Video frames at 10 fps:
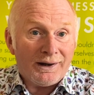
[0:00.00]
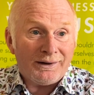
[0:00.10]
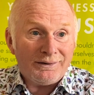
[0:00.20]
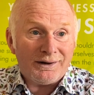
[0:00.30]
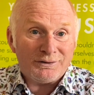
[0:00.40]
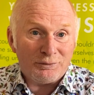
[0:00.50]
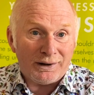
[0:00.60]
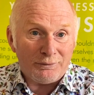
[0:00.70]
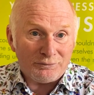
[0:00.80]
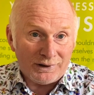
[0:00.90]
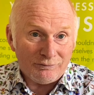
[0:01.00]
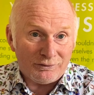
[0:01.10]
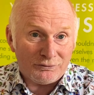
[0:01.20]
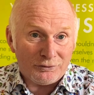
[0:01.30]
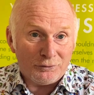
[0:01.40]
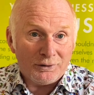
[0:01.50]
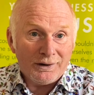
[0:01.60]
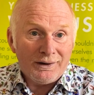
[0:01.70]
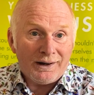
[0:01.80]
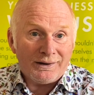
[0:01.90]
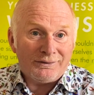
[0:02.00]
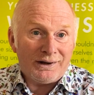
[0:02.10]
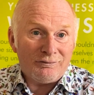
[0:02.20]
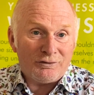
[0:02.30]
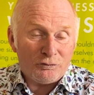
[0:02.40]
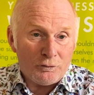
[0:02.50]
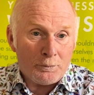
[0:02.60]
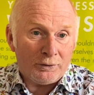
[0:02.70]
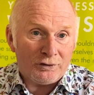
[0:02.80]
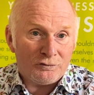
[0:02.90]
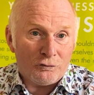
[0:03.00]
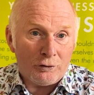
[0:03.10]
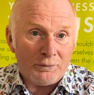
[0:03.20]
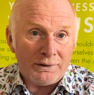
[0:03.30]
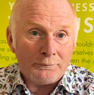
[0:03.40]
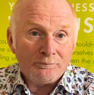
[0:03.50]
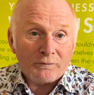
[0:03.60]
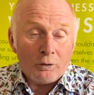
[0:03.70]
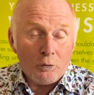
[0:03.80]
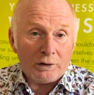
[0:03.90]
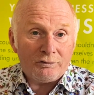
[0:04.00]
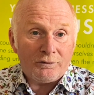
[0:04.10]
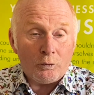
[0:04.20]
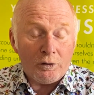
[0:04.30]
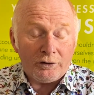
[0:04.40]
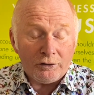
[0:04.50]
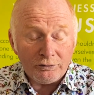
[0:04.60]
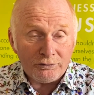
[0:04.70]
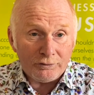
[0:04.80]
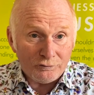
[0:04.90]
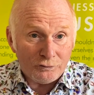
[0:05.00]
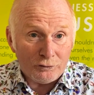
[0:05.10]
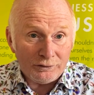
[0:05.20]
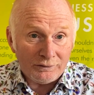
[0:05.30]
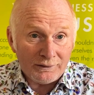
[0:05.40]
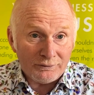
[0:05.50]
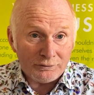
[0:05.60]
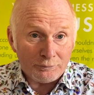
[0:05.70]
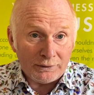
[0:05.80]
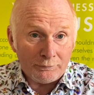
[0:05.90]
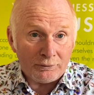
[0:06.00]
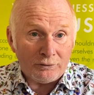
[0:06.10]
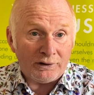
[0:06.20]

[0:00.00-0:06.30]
And yes, we helped David through, and David put his form in, one of the 140,000 people who